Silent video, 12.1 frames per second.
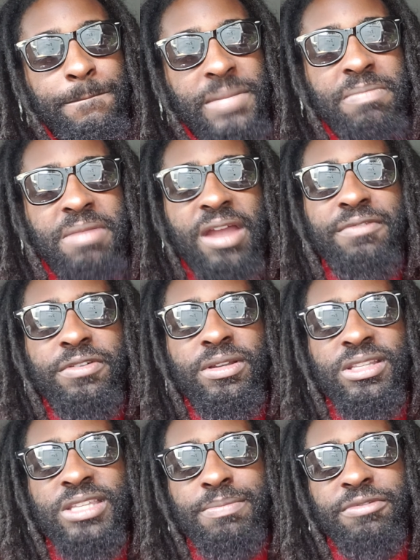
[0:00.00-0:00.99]
be mindful
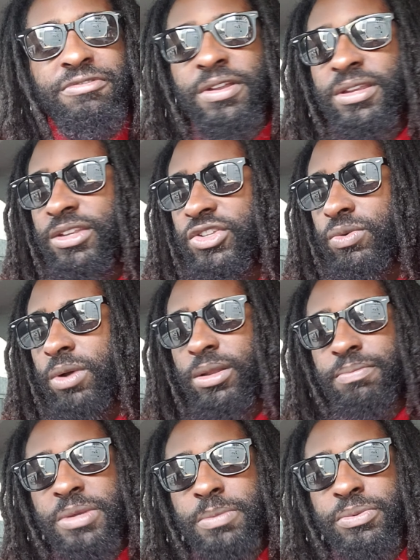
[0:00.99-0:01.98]
of the type of friend that you are
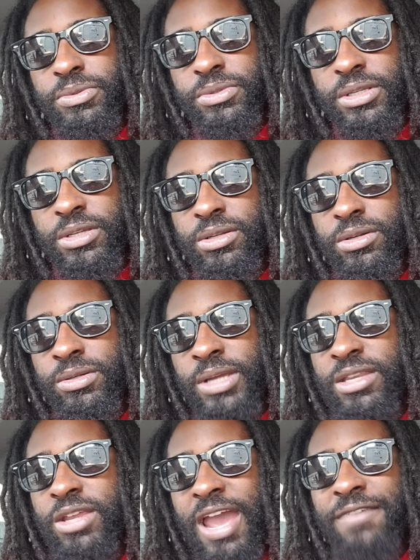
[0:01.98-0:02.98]
to people, you know,
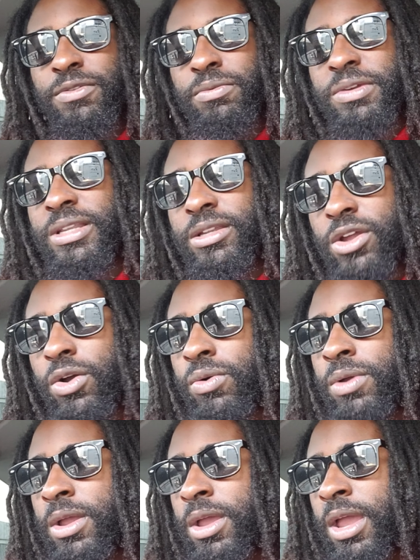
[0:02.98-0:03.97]
and you have to really
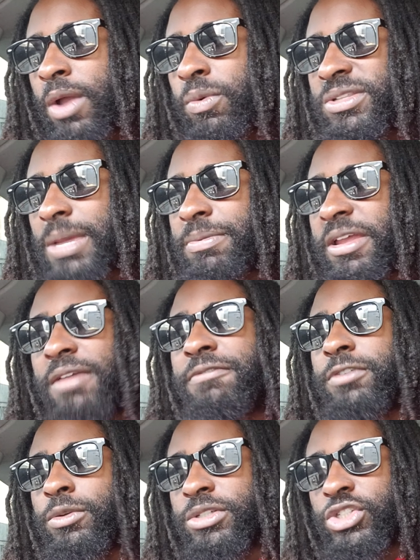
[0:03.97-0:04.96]
know what type of
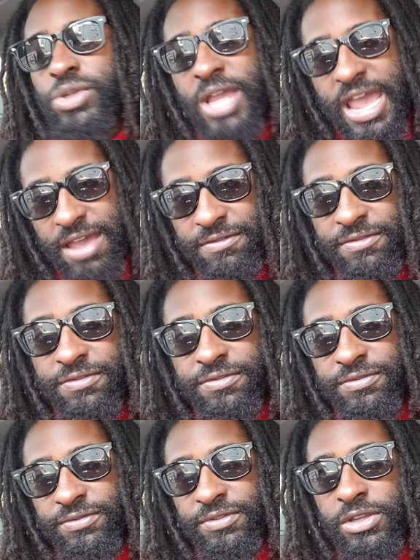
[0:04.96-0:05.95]
influence you have,
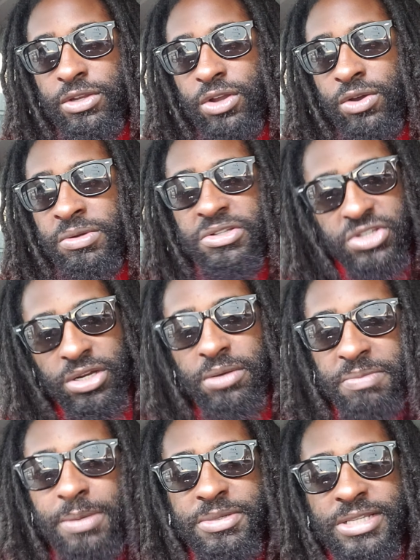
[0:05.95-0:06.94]
you know, in
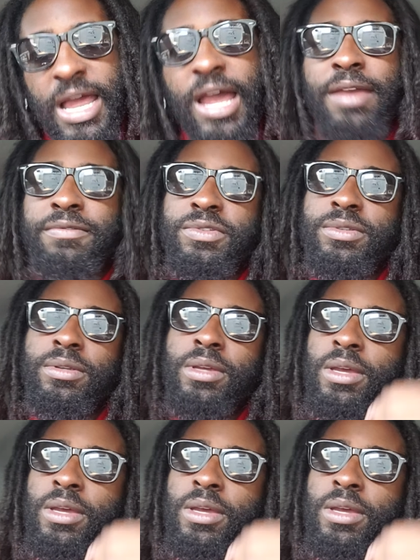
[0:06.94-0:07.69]
certain people's lives.